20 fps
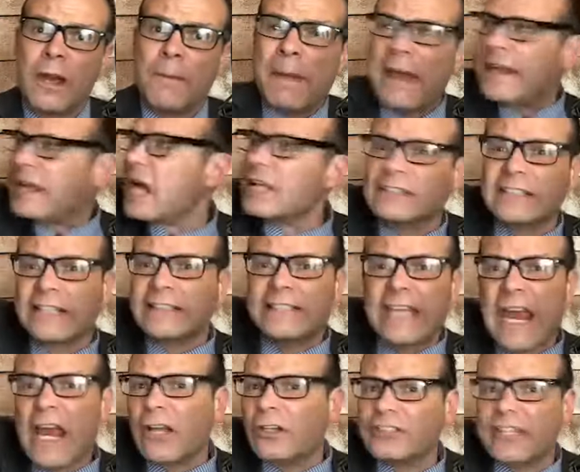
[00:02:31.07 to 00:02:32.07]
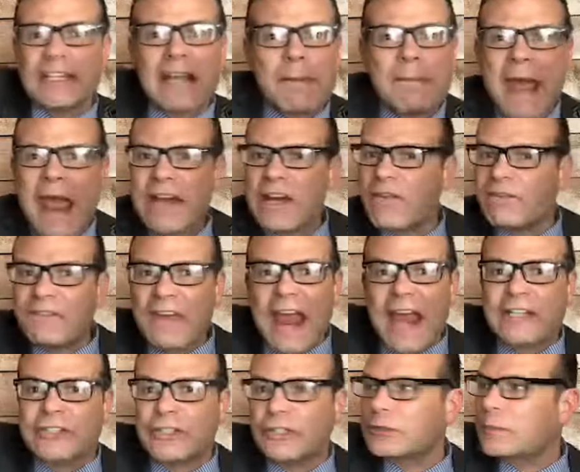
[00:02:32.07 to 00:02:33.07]
Because the dealers and the
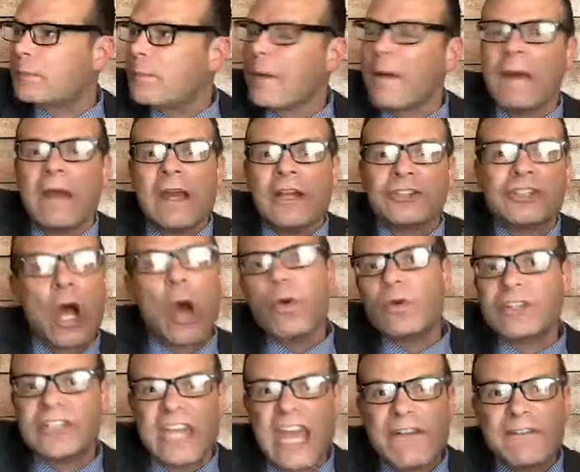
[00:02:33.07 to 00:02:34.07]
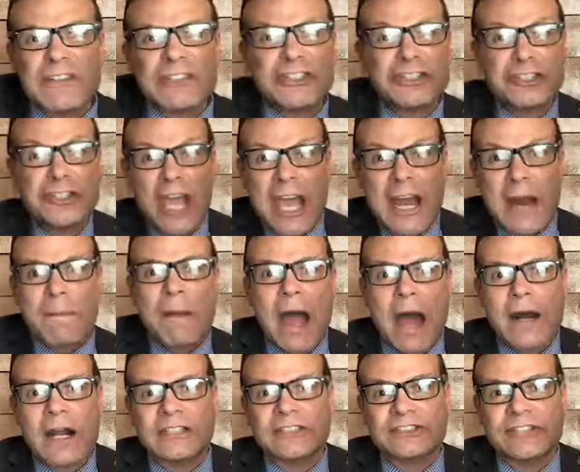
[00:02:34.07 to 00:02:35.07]
manufacturers don't give a shit
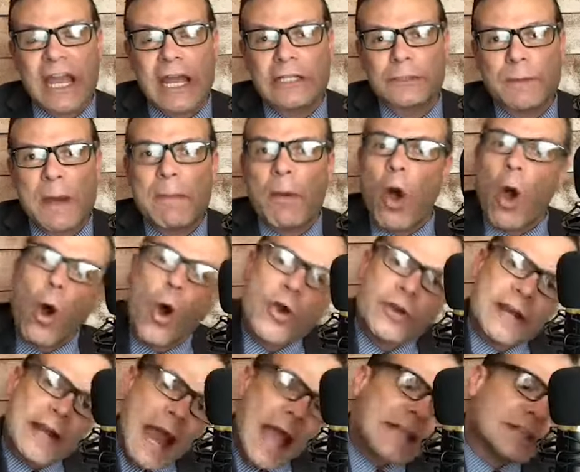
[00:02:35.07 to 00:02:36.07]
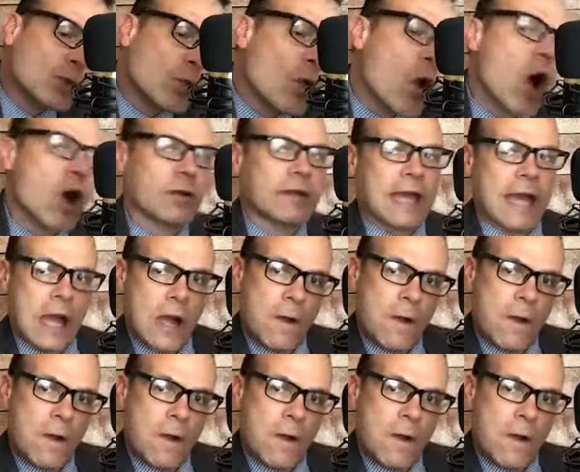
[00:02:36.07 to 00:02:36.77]
about us salespeople. Organize a walkout.